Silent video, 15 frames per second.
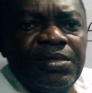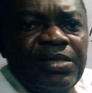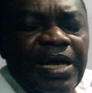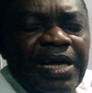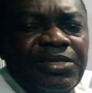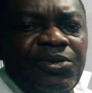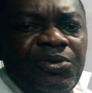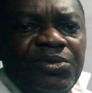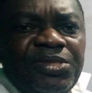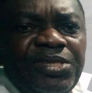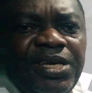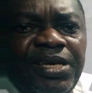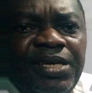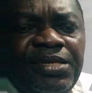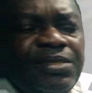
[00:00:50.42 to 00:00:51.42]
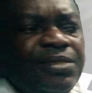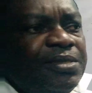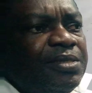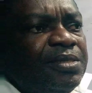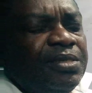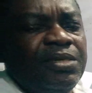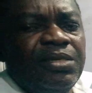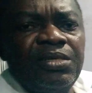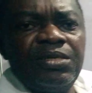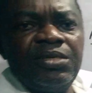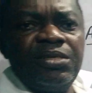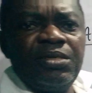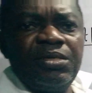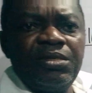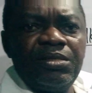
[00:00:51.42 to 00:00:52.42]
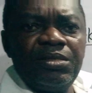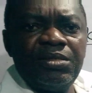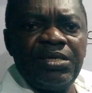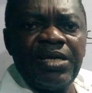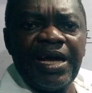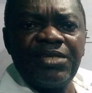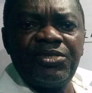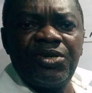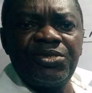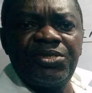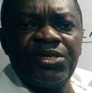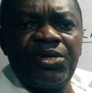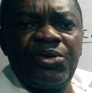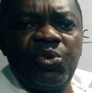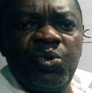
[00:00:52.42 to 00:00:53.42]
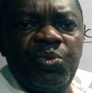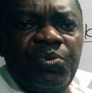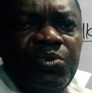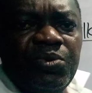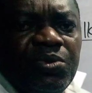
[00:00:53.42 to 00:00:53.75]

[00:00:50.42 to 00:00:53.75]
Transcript: that contain the hydroxy group,